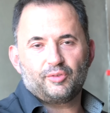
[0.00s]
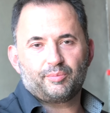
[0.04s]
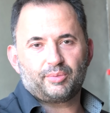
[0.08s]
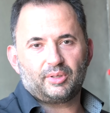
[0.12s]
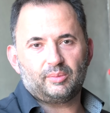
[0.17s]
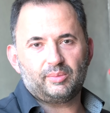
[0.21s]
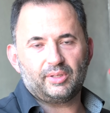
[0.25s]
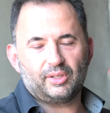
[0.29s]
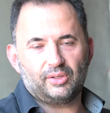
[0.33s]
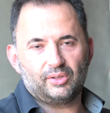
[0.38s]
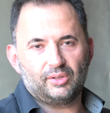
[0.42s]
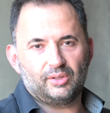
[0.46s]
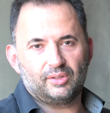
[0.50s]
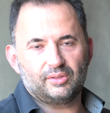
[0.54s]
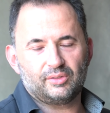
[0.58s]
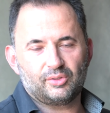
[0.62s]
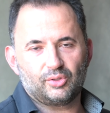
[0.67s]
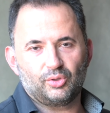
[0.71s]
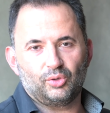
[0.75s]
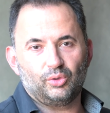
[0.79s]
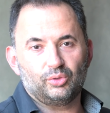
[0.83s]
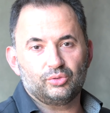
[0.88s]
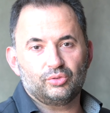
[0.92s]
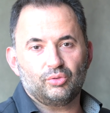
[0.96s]
you've probably heard
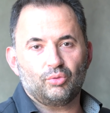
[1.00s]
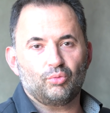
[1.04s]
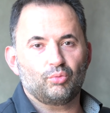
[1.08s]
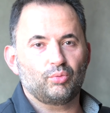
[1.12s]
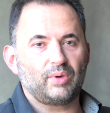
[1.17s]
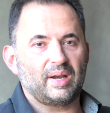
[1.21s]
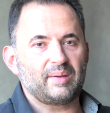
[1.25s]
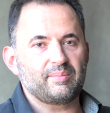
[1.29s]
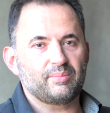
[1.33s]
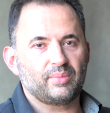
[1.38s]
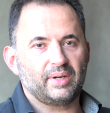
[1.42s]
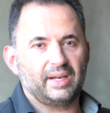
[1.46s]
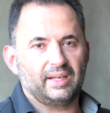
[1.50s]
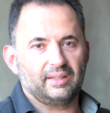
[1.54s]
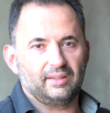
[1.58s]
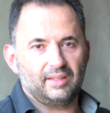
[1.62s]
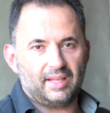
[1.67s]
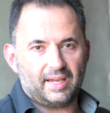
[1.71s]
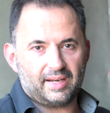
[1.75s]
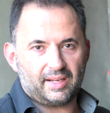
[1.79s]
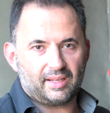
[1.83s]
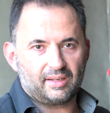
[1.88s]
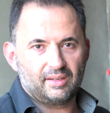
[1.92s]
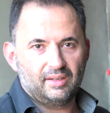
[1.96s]
called Rembrant
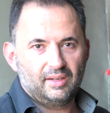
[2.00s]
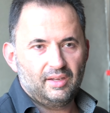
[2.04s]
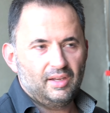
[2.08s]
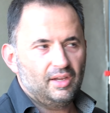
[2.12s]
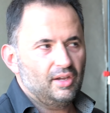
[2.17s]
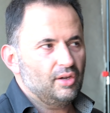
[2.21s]
lighting.